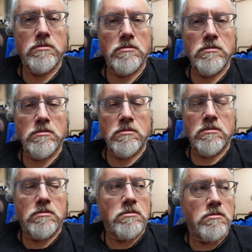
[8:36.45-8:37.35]

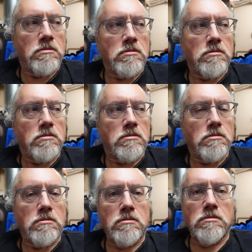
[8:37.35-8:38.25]

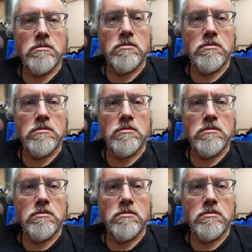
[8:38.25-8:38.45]
[no speech]